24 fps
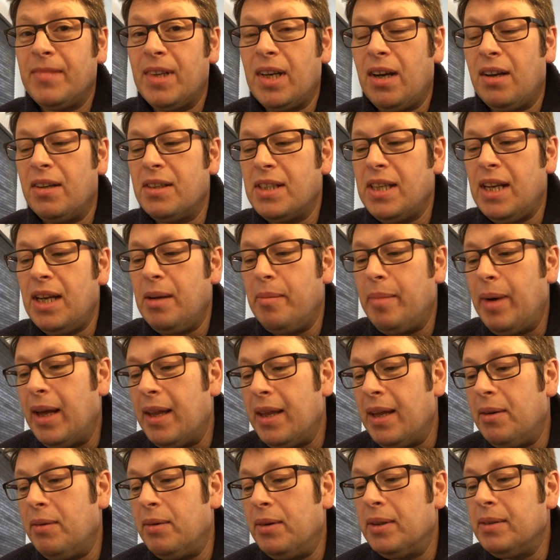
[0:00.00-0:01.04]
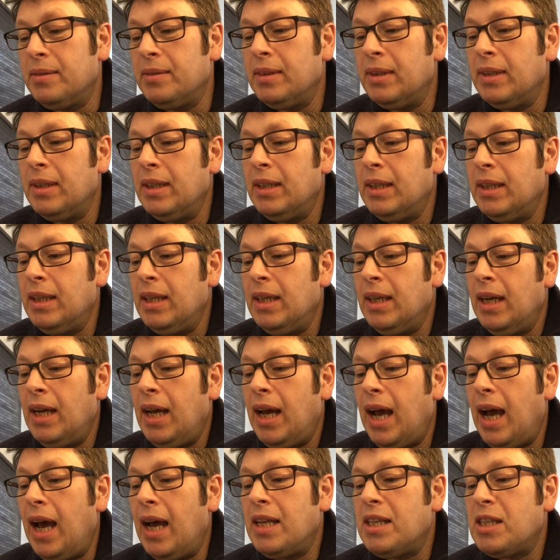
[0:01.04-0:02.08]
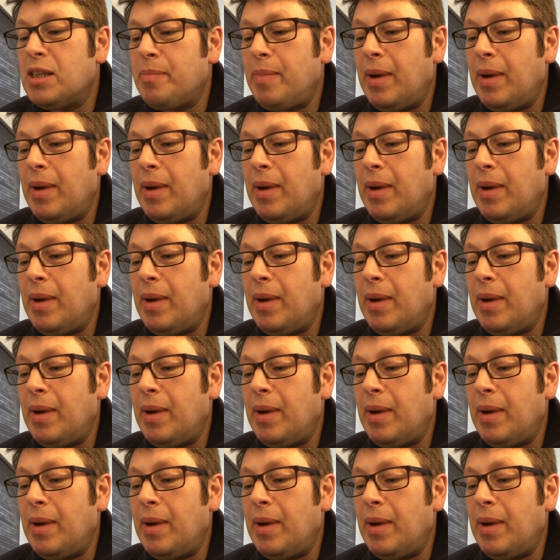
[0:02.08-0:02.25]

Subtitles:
Can't tell you about that one. "And